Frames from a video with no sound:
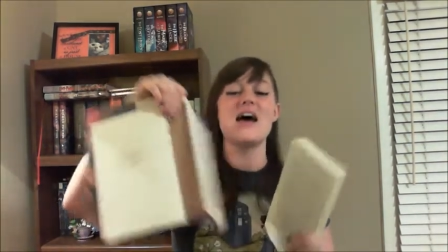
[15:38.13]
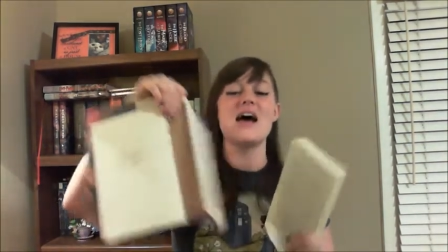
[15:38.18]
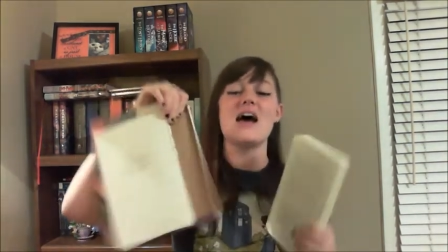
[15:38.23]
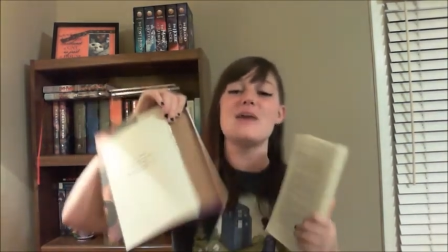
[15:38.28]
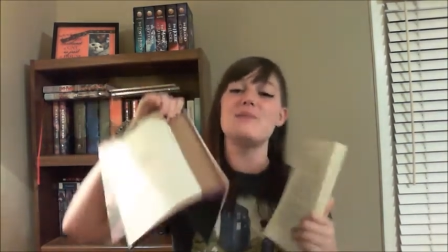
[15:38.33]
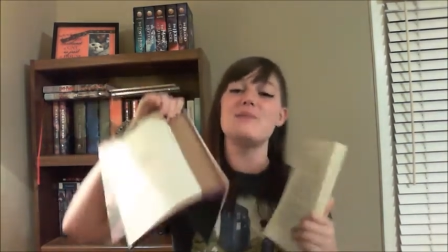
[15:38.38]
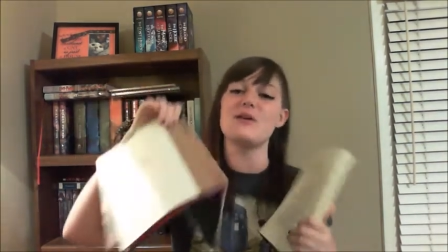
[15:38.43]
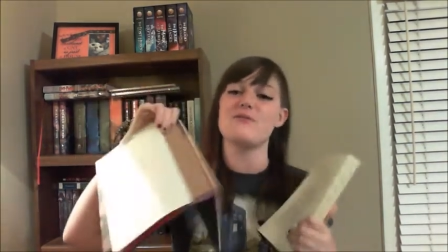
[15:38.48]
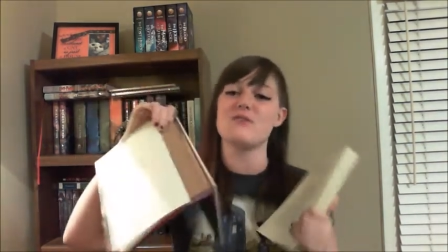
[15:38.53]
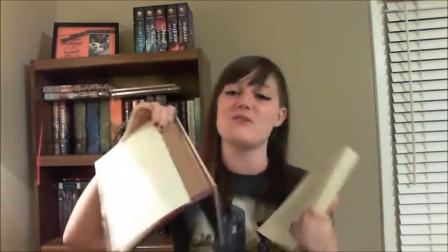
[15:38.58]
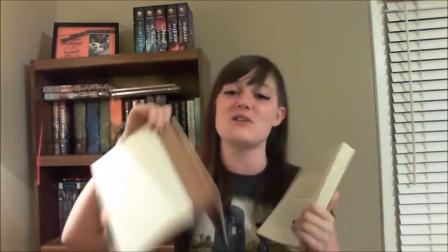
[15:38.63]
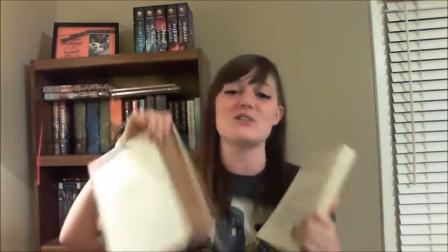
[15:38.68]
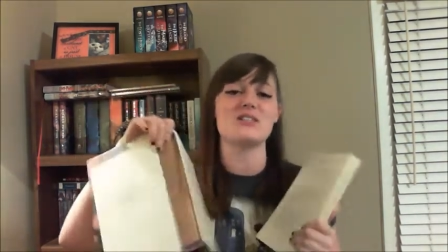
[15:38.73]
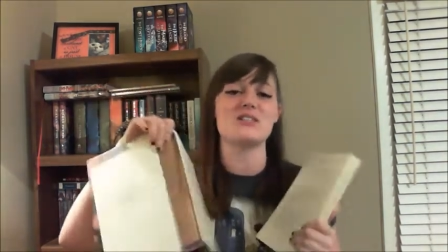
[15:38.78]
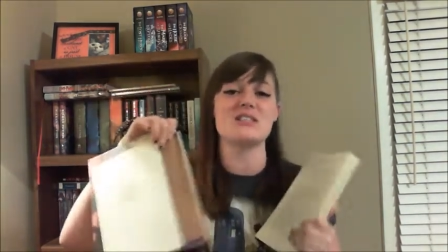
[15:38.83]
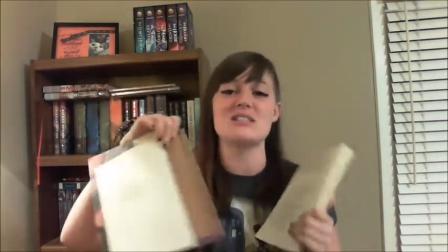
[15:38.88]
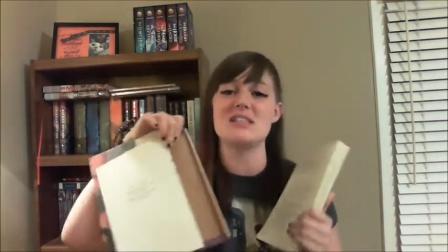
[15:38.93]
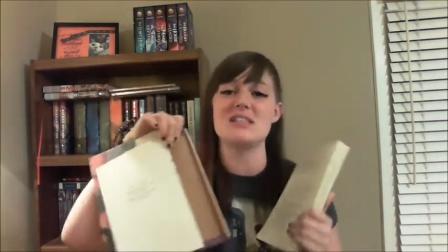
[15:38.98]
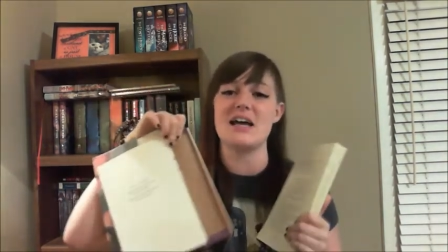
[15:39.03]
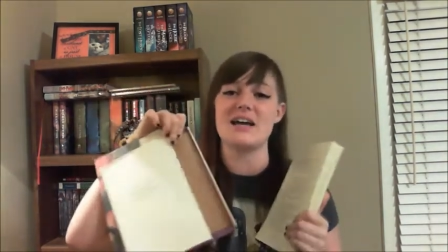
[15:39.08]
And my first
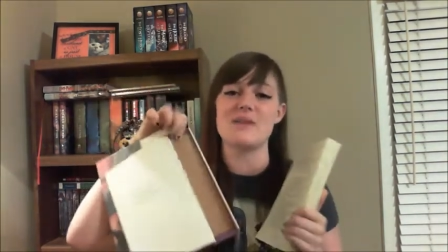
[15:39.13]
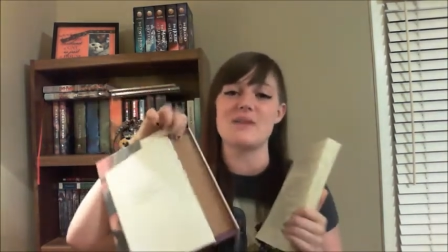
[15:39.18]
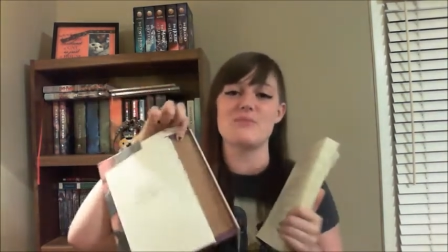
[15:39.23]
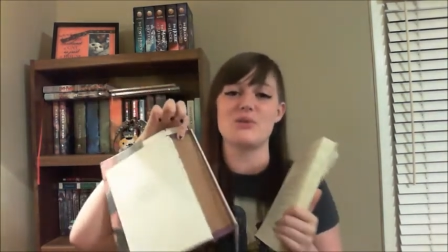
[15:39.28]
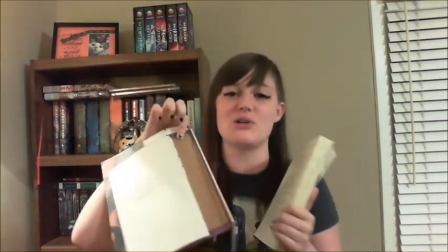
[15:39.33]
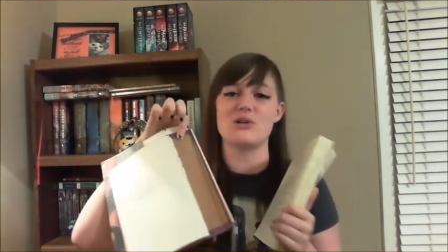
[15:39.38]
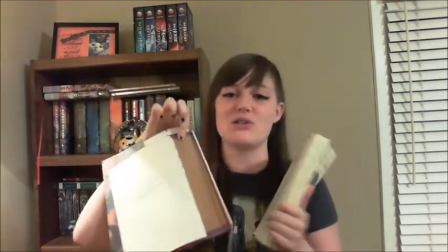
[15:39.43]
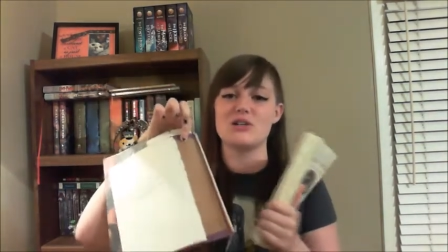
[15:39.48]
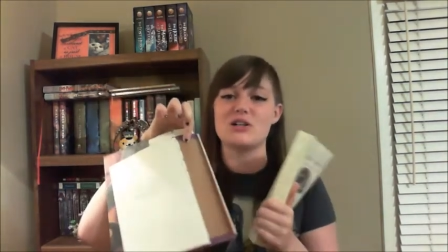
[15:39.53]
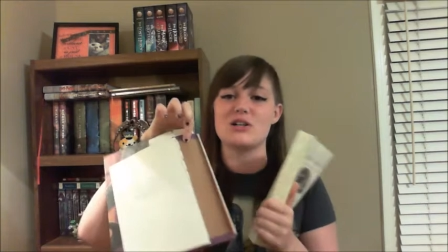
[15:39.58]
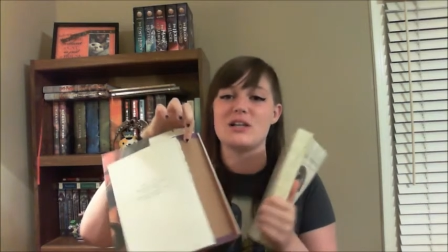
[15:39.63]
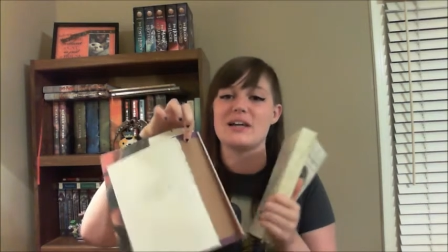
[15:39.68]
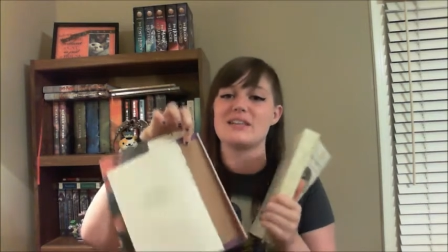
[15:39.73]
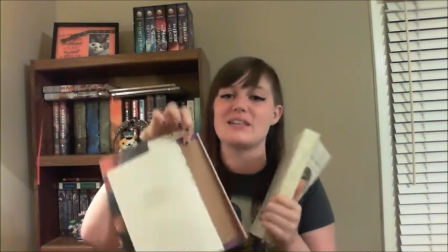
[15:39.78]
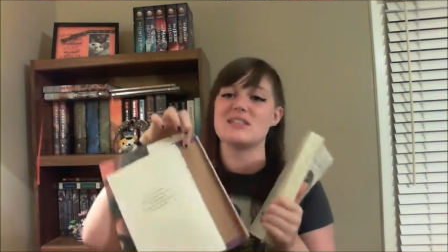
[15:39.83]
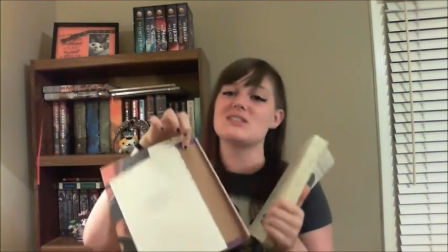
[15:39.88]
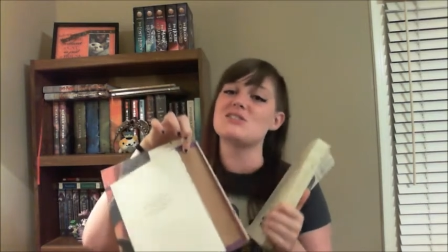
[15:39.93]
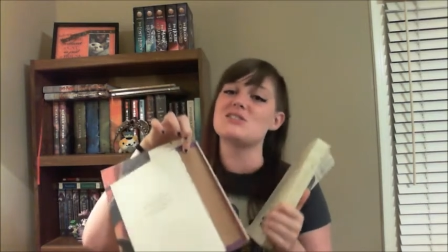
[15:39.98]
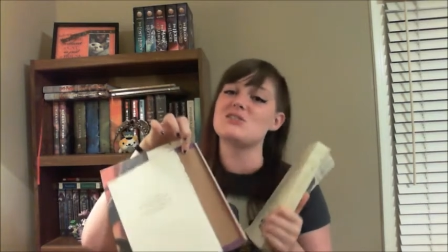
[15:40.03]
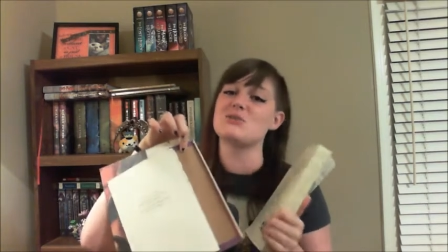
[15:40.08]
and second book look like
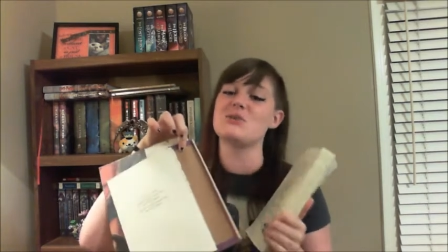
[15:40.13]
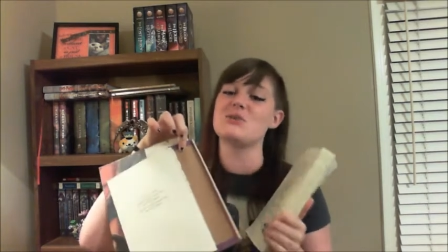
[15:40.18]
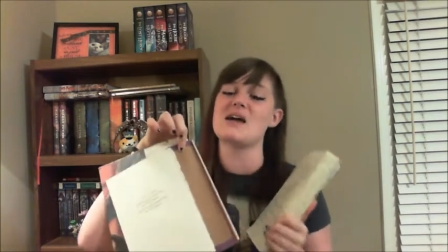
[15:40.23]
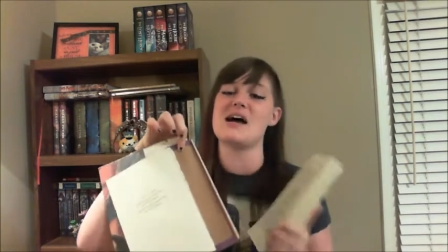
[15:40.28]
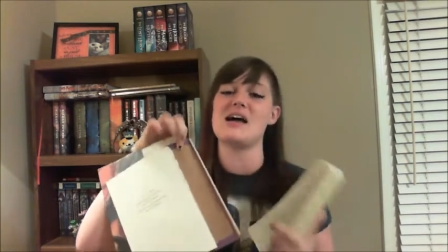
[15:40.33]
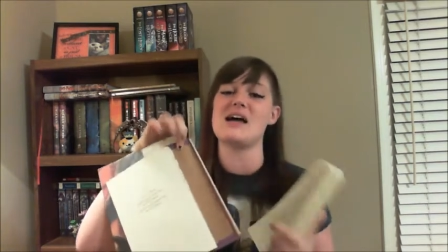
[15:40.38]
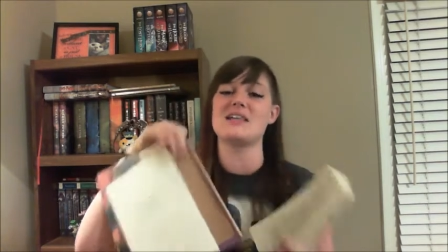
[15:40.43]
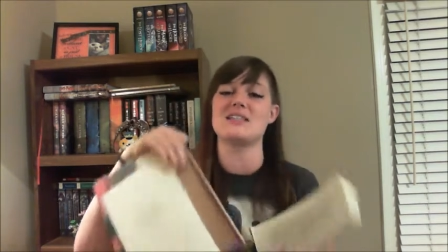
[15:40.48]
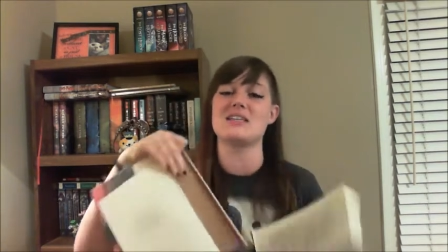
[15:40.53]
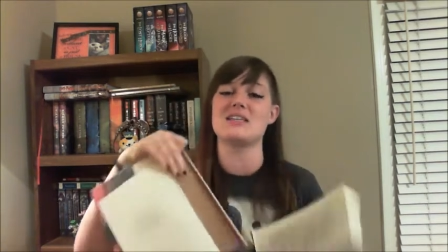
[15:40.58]
this too, guys.